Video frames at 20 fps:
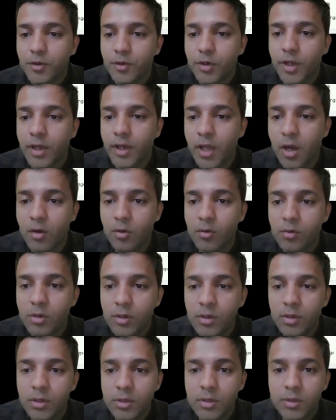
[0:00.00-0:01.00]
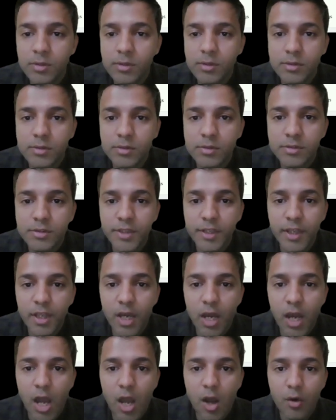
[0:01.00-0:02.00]
Okay, now
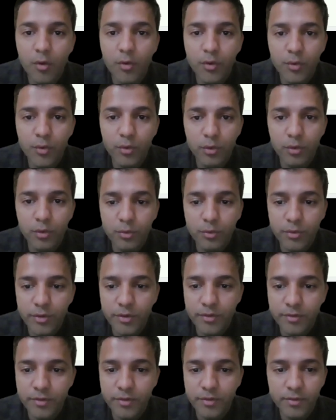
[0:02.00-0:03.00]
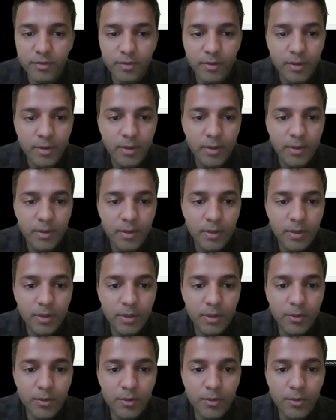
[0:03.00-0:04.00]
see how you'll do this is
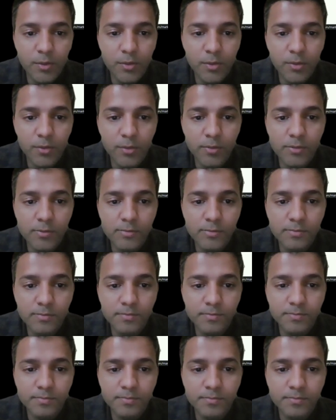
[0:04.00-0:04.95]
you go to